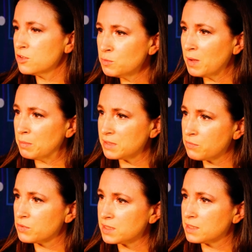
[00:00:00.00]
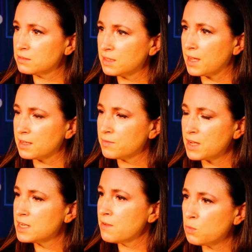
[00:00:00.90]
newspapers every single day.
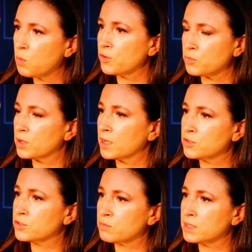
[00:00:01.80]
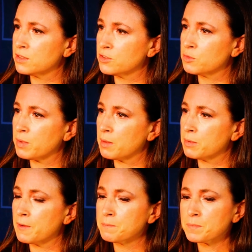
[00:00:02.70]
It never was when I used to read the
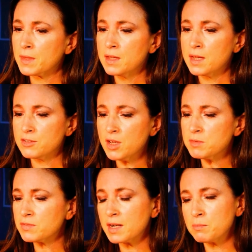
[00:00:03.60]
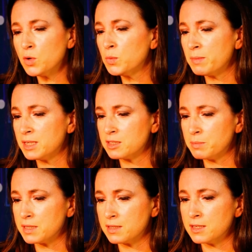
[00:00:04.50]
newspaper. In terms of getting more women into
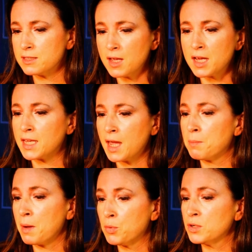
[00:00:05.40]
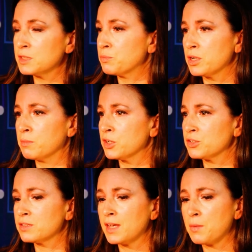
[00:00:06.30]
business, again, my point is pretty
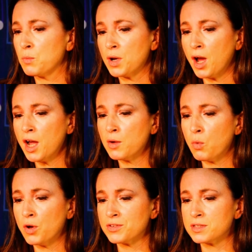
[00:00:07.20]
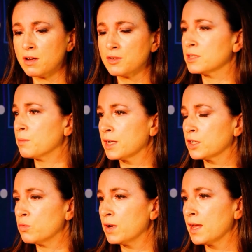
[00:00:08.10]
much the same. When I was starting my
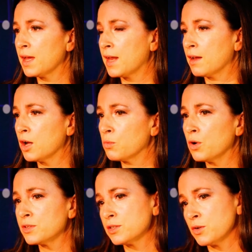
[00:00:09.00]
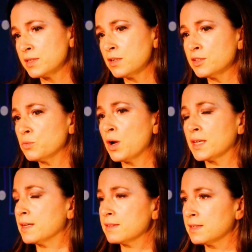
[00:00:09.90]
career and I started
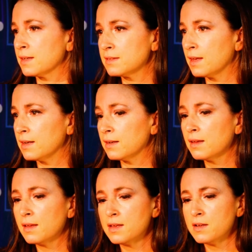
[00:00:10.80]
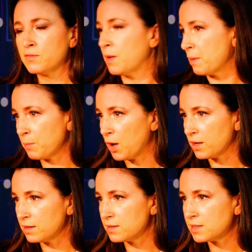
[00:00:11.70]
working at 16, flipping
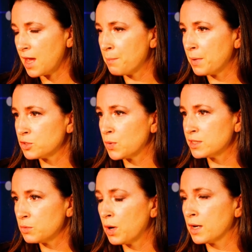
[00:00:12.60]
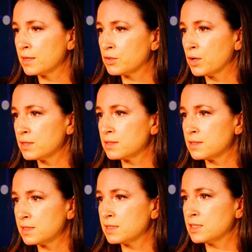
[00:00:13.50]
burgers, and by 21 I'd got into
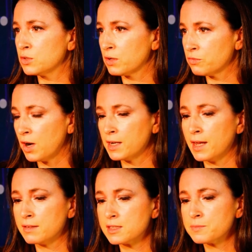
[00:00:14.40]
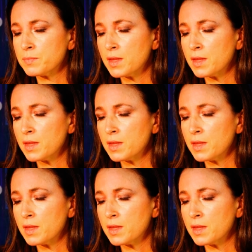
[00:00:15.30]
the city doing finance.